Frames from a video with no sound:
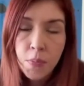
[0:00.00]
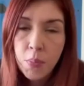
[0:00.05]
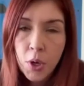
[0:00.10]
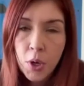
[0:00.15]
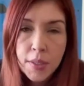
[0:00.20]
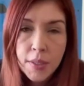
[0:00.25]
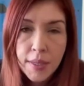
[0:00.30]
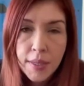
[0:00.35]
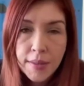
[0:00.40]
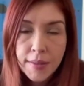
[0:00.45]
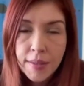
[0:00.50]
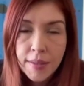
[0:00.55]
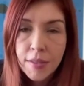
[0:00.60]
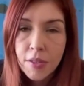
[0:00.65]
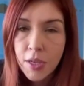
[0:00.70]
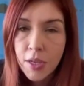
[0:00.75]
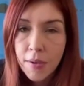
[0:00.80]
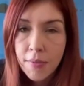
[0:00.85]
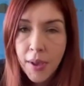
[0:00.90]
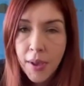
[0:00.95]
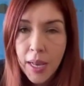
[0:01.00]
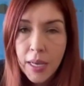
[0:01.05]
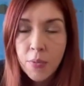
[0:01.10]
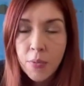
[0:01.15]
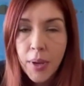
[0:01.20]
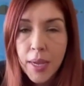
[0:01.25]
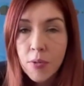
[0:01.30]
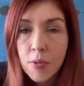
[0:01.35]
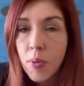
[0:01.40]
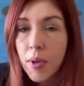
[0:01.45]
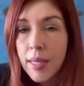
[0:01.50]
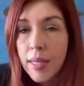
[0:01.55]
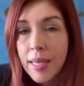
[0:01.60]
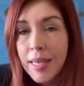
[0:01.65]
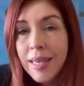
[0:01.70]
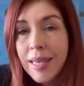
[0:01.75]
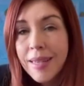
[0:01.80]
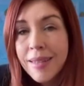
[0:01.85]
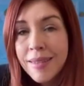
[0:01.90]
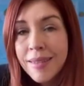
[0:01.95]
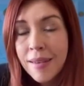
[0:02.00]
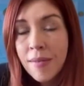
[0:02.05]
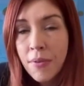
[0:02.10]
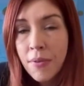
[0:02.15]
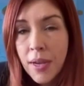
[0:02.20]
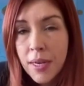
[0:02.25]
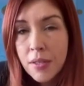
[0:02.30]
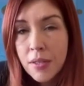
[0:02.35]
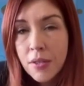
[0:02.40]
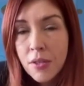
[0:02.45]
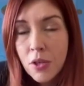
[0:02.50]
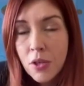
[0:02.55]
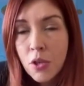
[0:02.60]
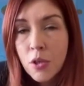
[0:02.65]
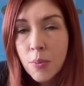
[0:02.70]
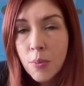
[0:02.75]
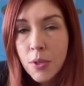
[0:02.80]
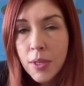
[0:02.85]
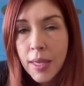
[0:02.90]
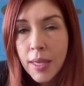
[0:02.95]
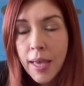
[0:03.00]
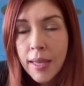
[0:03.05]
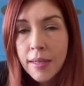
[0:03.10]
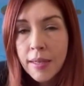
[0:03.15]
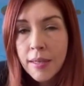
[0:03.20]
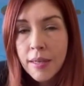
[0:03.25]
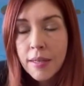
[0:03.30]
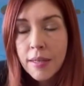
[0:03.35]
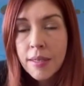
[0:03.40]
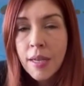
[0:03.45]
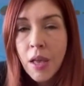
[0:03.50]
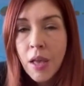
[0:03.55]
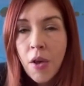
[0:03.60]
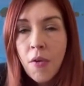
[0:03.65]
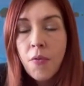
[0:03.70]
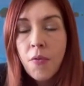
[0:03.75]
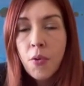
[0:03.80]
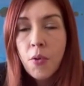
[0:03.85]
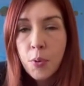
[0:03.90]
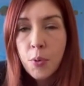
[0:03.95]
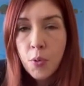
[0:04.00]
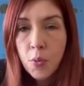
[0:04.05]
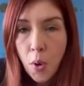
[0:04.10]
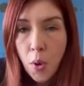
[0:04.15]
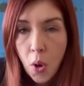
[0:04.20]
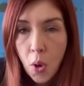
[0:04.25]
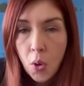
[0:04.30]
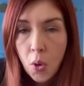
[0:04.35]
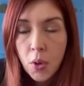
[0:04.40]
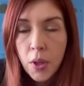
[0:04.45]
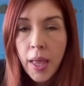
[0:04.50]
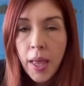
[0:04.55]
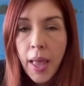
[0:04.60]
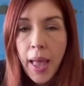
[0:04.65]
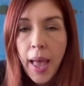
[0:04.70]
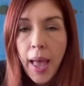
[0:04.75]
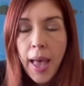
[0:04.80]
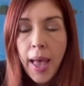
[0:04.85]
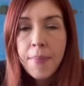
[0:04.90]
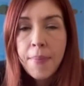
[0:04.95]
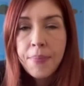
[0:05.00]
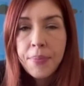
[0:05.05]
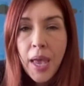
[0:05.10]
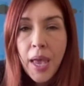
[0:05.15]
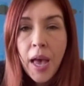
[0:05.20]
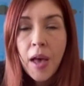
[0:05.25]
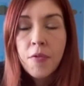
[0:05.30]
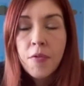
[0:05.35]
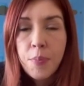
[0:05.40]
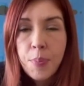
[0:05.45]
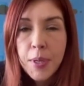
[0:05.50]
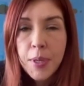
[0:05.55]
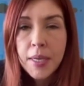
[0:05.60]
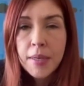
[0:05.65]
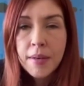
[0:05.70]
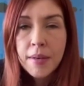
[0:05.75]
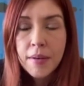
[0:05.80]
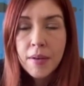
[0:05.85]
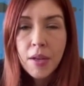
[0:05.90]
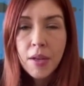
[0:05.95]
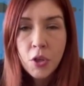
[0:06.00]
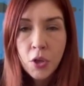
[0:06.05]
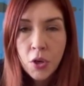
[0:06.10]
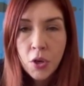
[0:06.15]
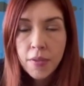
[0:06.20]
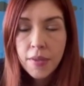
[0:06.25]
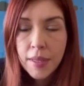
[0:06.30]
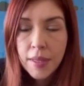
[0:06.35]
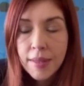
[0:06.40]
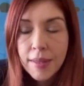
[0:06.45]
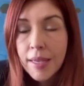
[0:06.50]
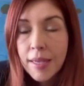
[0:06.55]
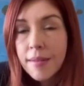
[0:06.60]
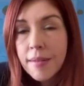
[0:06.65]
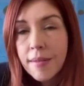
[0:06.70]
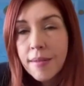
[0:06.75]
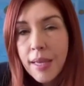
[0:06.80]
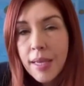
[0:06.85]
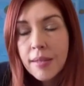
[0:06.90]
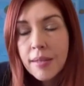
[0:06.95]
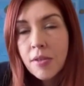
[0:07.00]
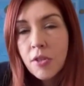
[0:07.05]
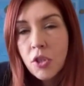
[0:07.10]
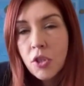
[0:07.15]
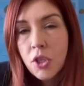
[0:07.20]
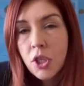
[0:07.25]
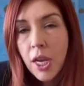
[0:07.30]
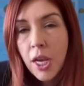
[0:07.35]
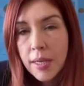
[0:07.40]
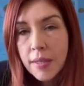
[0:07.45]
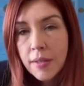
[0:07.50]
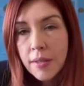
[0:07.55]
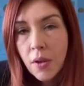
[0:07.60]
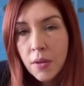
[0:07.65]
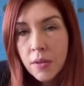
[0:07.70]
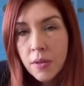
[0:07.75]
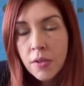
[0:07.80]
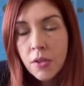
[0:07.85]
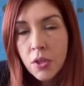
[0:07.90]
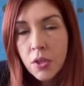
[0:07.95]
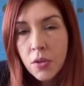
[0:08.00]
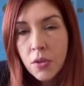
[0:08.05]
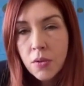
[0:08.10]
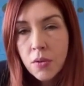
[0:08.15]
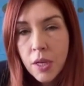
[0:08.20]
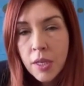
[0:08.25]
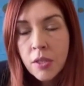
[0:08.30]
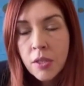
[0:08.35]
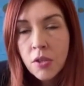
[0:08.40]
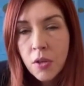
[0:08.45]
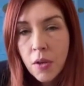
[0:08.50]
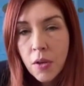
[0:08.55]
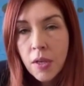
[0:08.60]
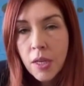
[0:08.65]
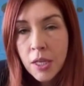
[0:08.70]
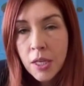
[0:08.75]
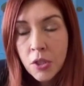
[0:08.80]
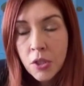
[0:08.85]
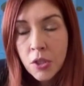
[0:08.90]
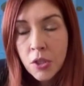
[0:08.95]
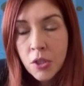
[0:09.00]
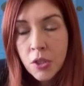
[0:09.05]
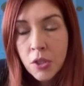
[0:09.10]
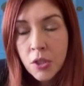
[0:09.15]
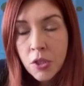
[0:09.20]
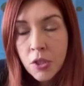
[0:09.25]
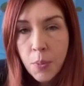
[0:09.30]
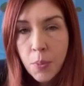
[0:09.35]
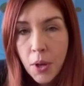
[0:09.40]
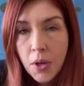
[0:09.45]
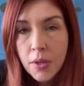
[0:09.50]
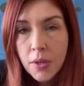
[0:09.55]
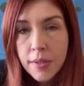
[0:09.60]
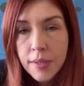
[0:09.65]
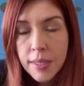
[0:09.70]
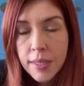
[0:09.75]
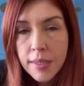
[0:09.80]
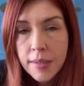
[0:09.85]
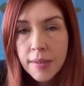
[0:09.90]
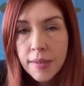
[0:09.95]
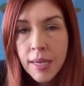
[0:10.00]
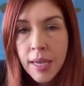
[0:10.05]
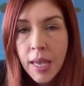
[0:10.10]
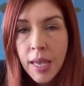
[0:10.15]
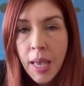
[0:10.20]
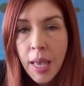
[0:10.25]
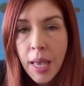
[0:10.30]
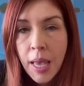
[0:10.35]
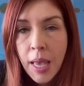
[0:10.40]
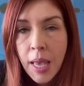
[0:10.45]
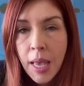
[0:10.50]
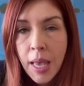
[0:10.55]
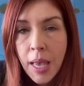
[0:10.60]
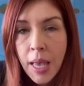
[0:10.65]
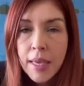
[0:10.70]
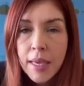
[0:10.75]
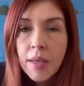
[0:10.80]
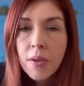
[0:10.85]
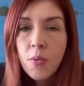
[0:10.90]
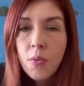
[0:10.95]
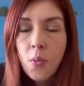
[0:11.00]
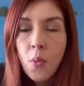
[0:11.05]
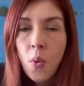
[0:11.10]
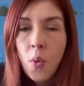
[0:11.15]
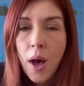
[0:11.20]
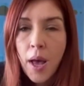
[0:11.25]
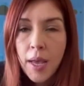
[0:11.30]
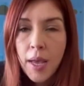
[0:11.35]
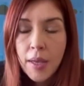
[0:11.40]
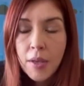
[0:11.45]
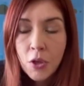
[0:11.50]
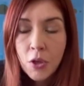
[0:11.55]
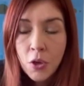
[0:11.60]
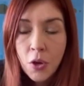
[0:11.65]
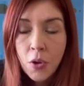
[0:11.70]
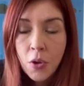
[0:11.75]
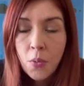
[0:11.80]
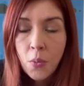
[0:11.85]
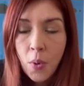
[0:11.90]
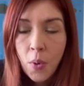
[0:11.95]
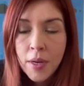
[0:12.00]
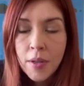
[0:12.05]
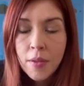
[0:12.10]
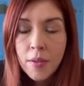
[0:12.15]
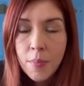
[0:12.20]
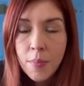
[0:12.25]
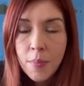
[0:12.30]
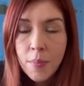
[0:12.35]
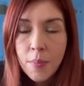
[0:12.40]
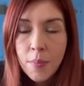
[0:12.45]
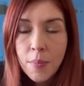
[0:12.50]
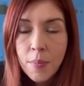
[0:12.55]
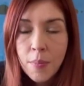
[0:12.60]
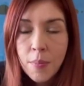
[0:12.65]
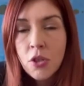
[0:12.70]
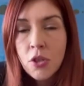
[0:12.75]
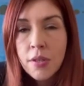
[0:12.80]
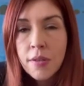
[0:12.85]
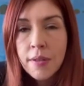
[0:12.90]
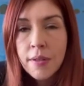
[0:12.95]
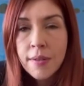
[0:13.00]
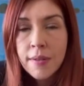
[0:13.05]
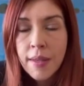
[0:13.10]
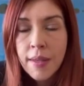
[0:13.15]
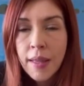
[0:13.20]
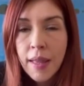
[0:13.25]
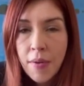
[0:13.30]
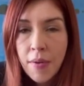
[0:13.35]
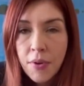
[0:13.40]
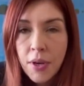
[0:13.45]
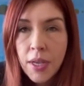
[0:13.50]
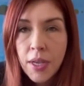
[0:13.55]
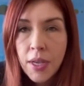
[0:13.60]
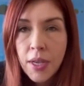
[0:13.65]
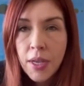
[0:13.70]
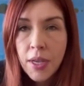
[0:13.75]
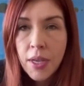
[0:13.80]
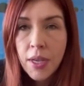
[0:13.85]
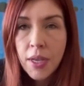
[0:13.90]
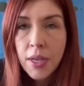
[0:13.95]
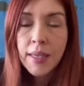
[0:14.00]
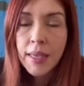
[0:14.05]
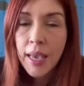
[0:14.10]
processes to evaluate whether he is in fact a suitable candidate for parole have been, that there's checks into those boxes. But I think one of the biggest issues in South Africa is,